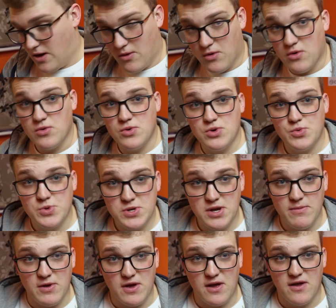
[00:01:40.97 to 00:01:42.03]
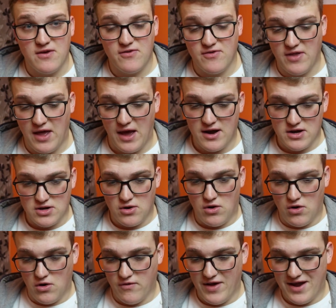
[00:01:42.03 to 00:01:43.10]
Well shimming is the act
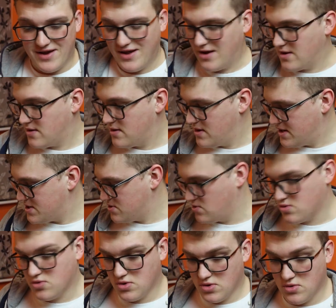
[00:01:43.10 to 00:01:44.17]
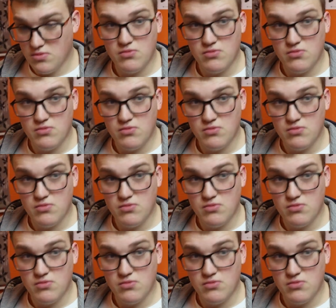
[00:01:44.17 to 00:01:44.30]
of adding little